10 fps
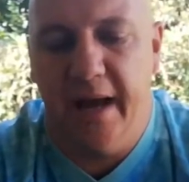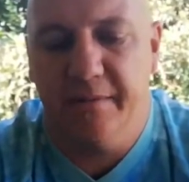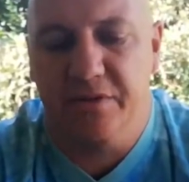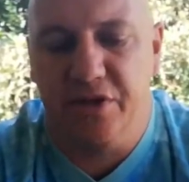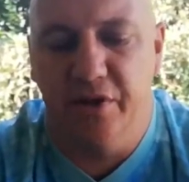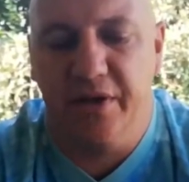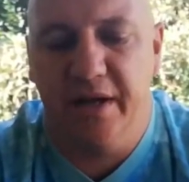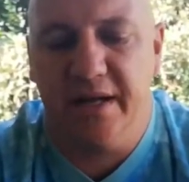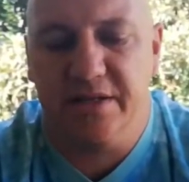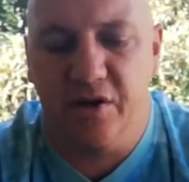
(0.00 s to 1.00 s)
So the
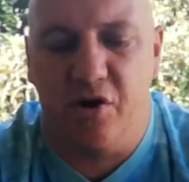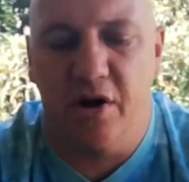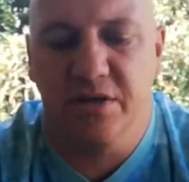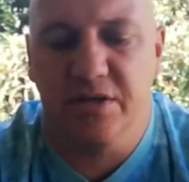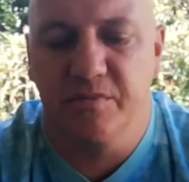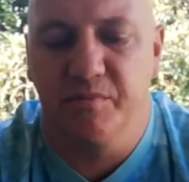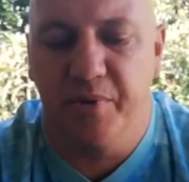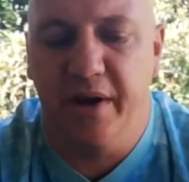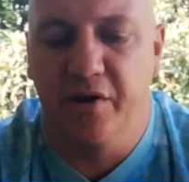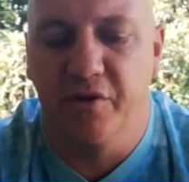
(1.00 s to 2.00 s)
guys that can't
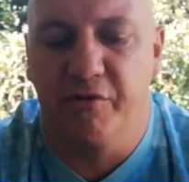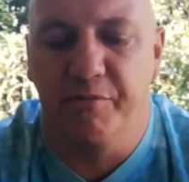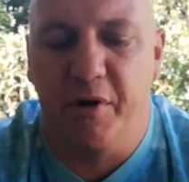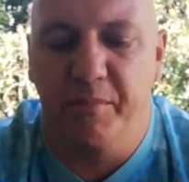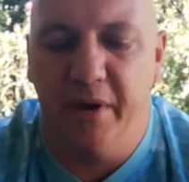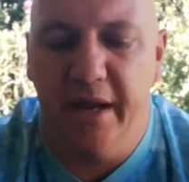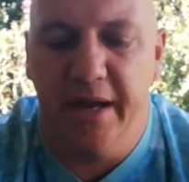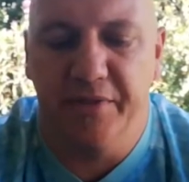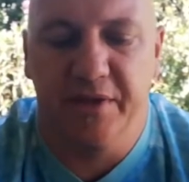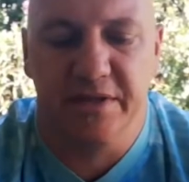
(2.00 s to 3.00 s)
break it off properly
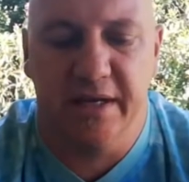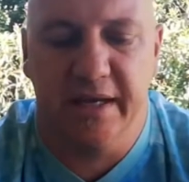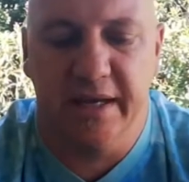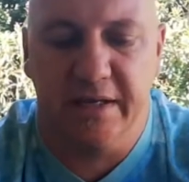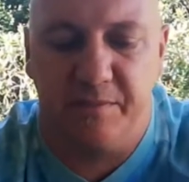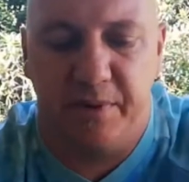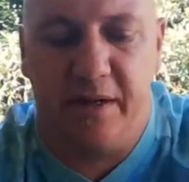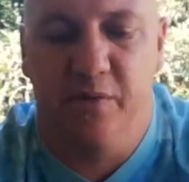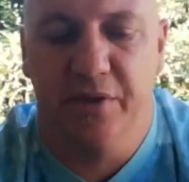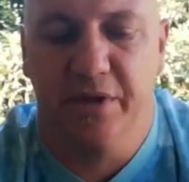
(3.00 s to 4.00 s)
and things like that and
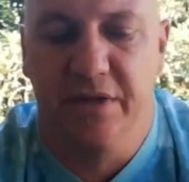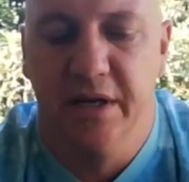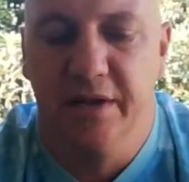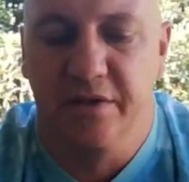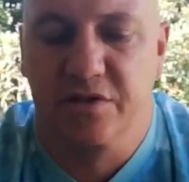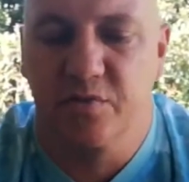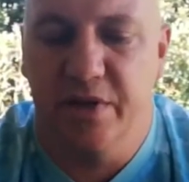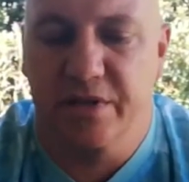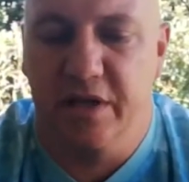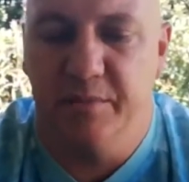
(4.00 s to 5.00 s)
battle with it, this is where
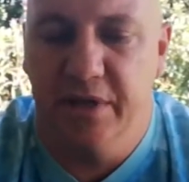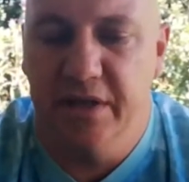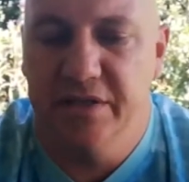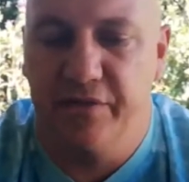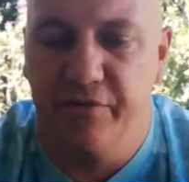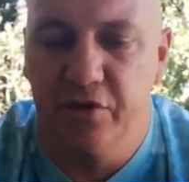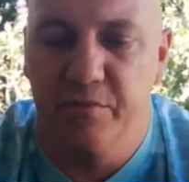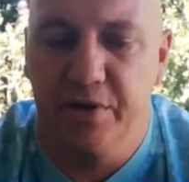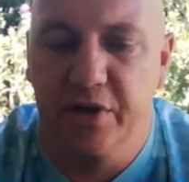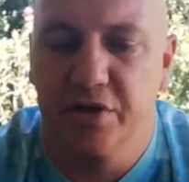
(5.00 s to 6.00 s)
it's going to be easier for you,
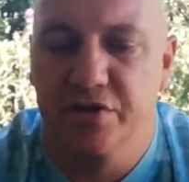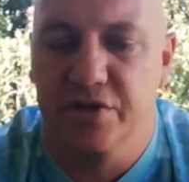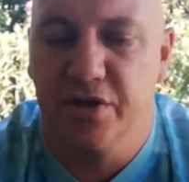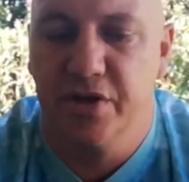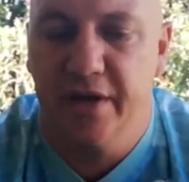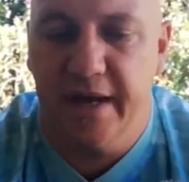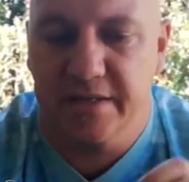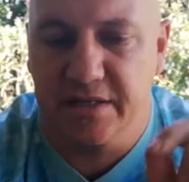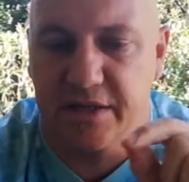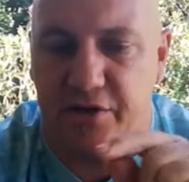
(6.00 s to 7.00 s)
because
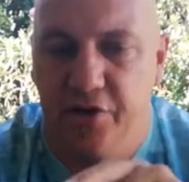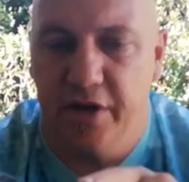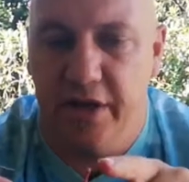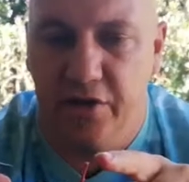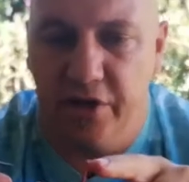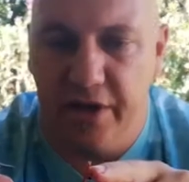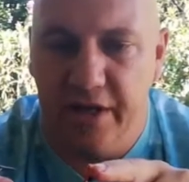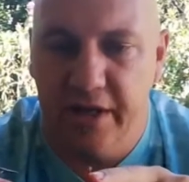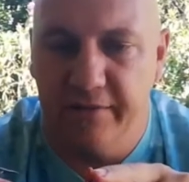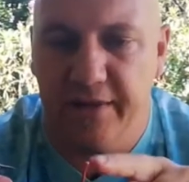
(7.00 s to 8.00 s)
as I said earlier, you're going to
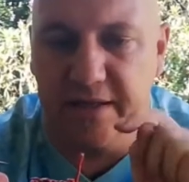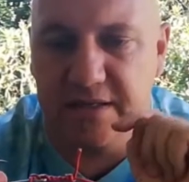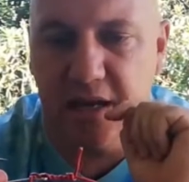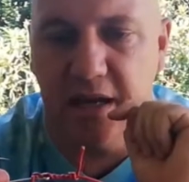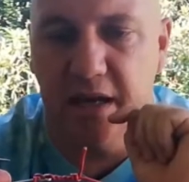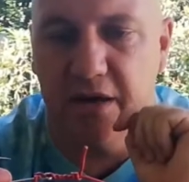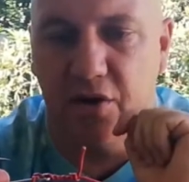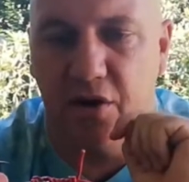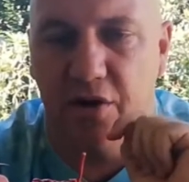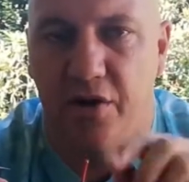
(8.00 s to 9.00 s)
leave that tag end
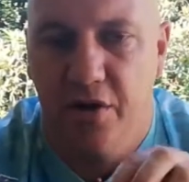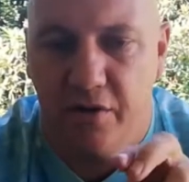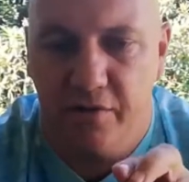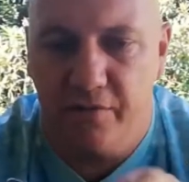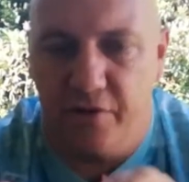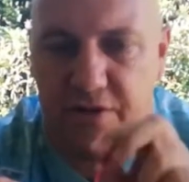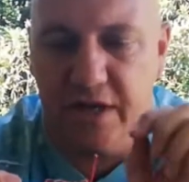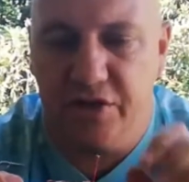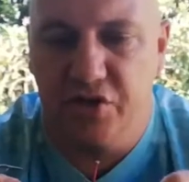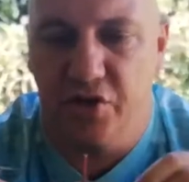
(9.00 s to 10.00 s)
on for
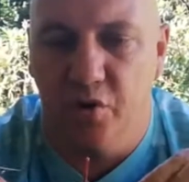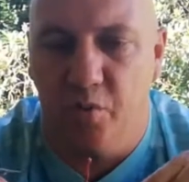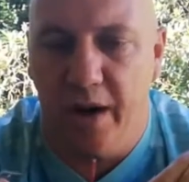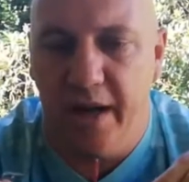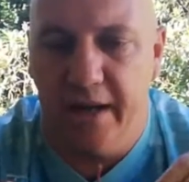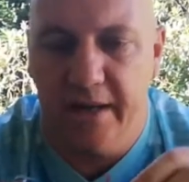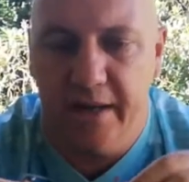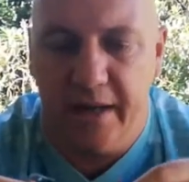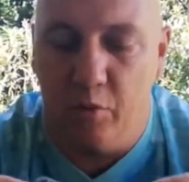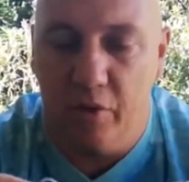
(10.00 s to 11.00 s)
attaching your wire,
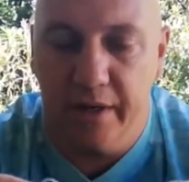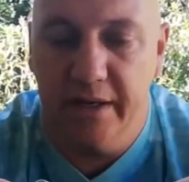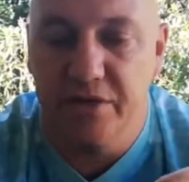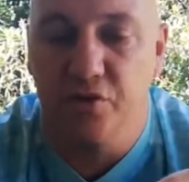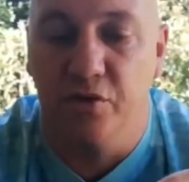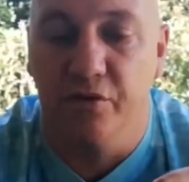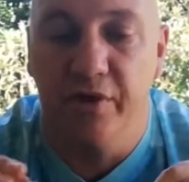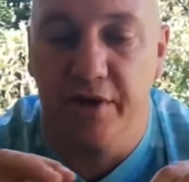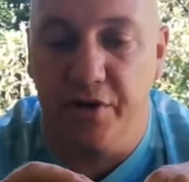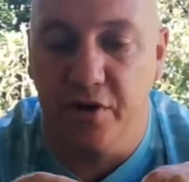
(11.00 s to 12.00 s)
or at least you'll
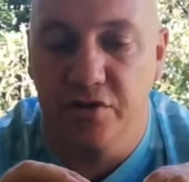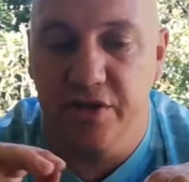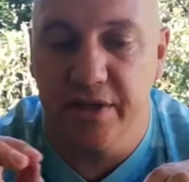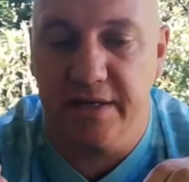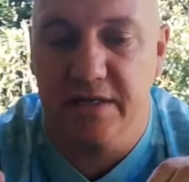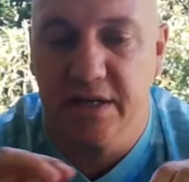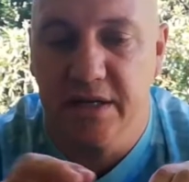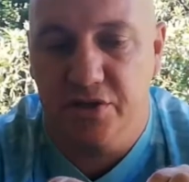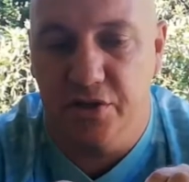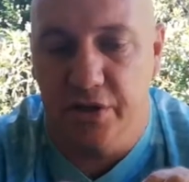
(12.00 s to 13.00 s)
fill it onto that.
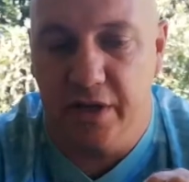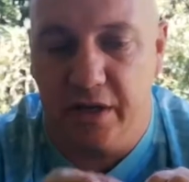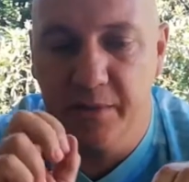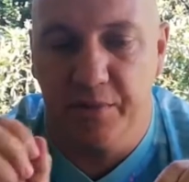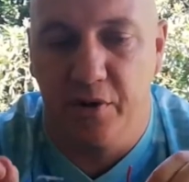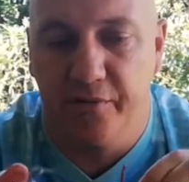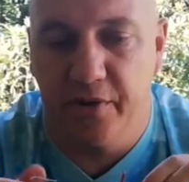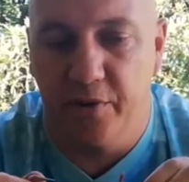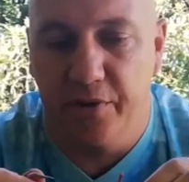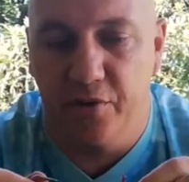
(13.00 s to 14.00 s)
So you're going to clip it off
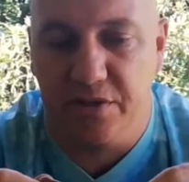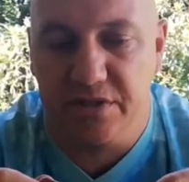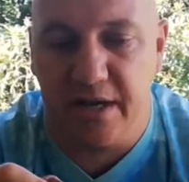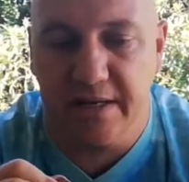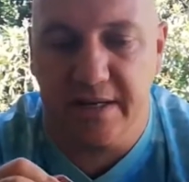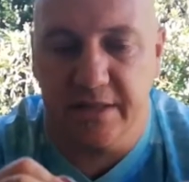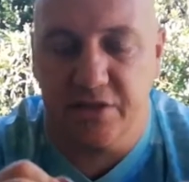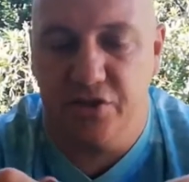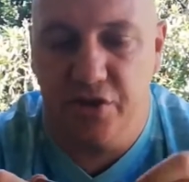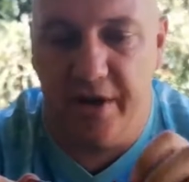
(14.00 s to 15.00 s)
there with your side
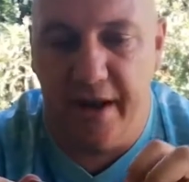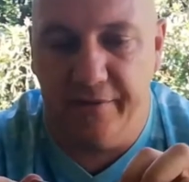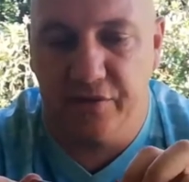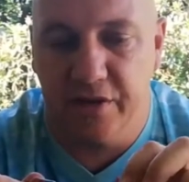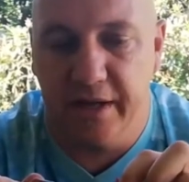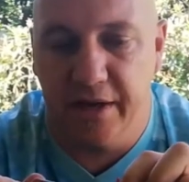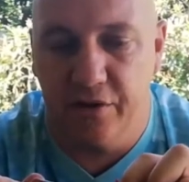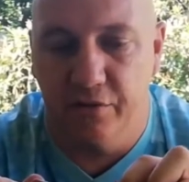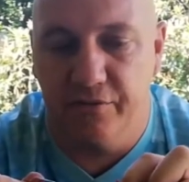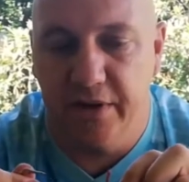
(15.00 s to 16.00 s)
cutters. You don't have to get it
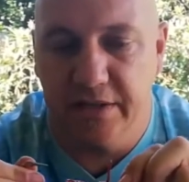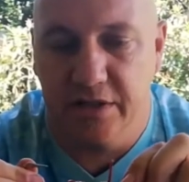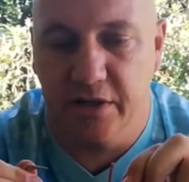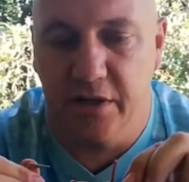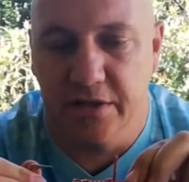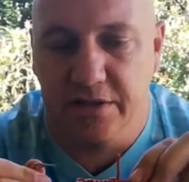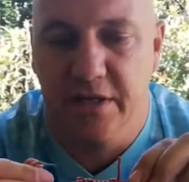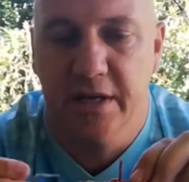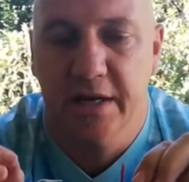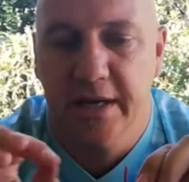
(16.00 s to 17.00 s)
off neat and close.
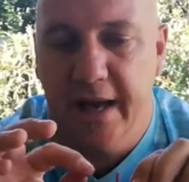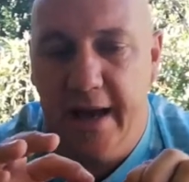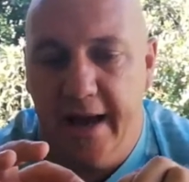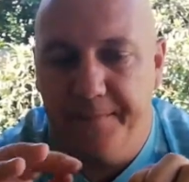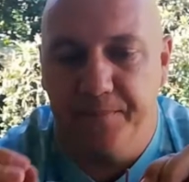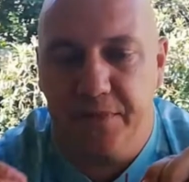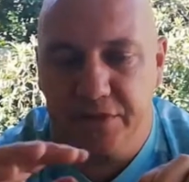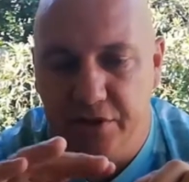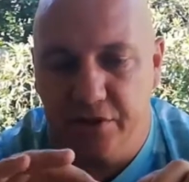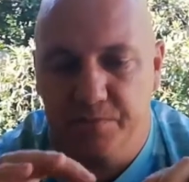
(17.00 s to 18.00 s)

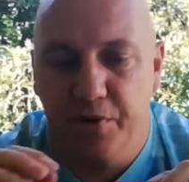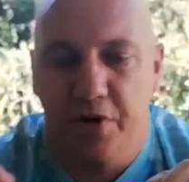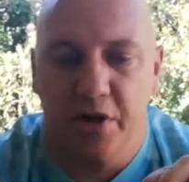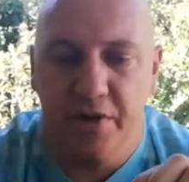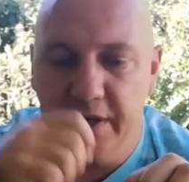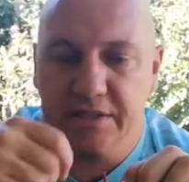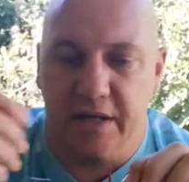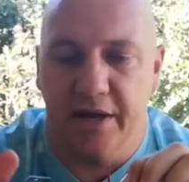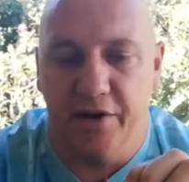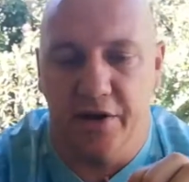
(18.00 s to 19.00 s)
So you'll put it on there,
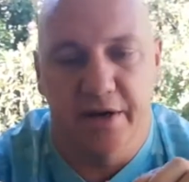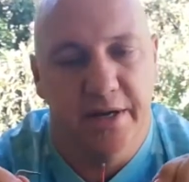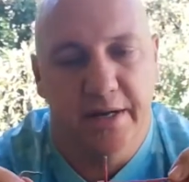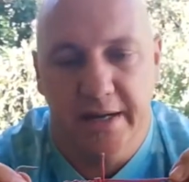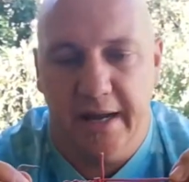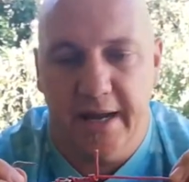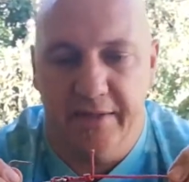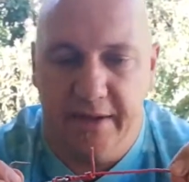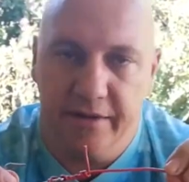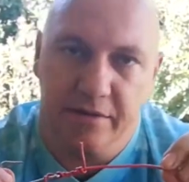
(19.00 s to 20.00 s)
tie it on, and
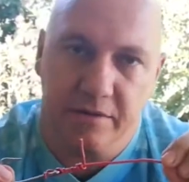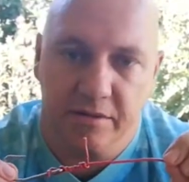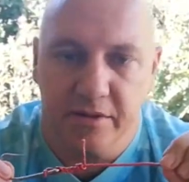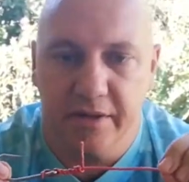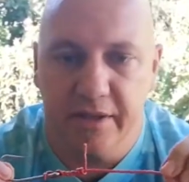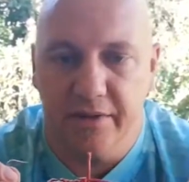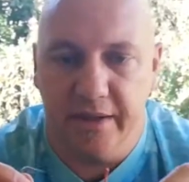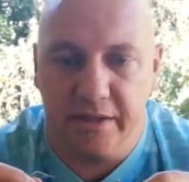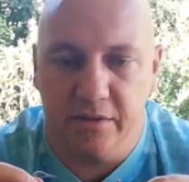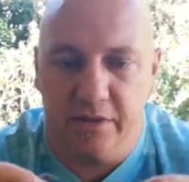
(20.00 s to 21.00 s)
then
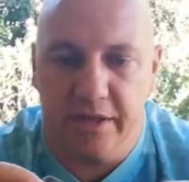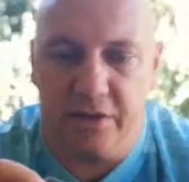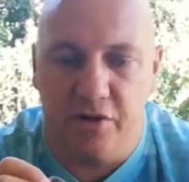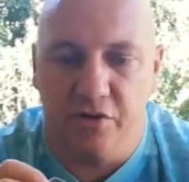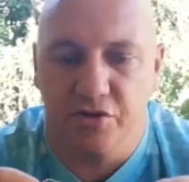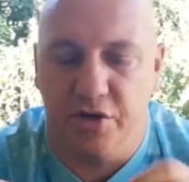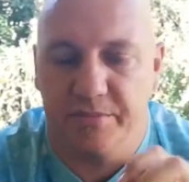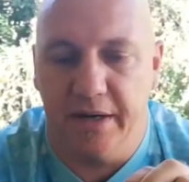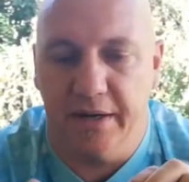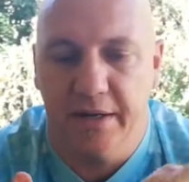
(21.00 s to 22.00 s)
that'll get the whole job
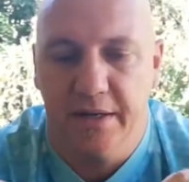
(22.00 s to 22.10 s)
done.